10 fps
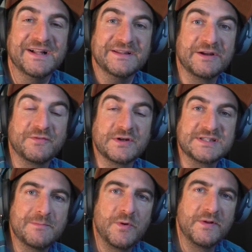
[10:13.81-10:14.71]
Like, for
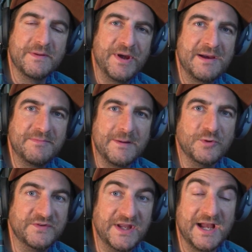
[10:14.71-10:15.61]
example, on the Batman
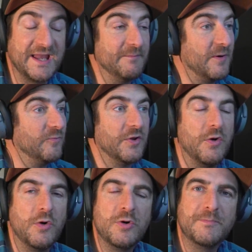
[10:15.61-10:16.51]
movie, I came up with a
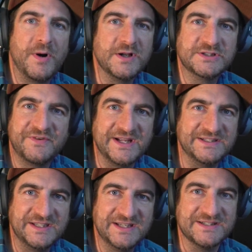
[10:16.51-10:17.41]
whole bunch of
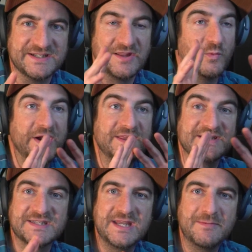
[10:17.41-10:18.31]
ideas and the way the
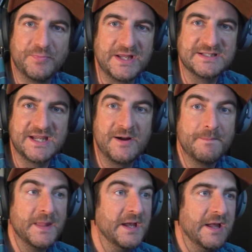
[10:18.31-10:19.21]
scene plays out,
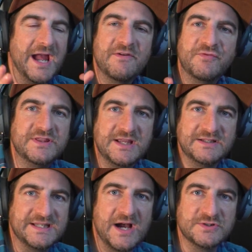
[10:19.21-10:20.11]
everything
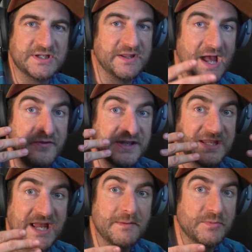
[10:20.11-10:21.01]
down to how the
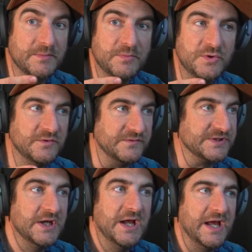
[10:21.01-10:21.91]
camera
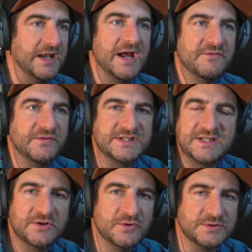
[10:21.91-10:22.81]
moves and every
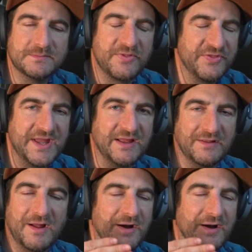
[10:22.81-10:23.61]
single thing,